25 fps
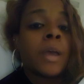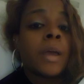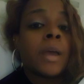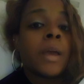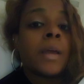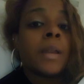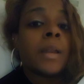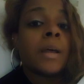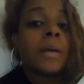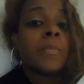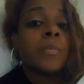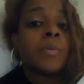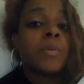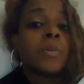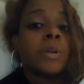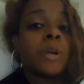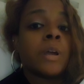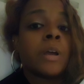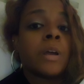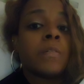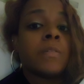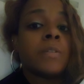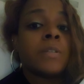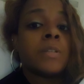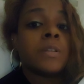And I'm going to
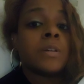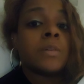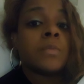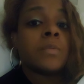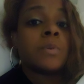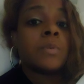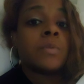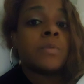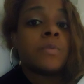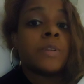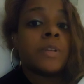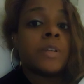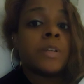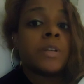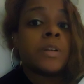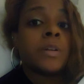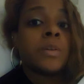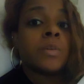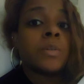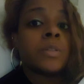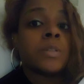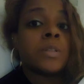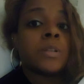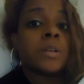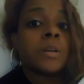have several
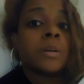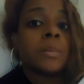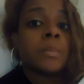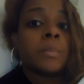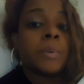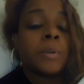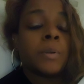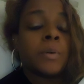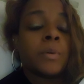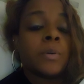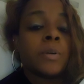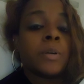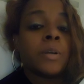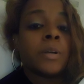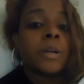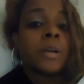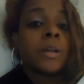videos to upload it.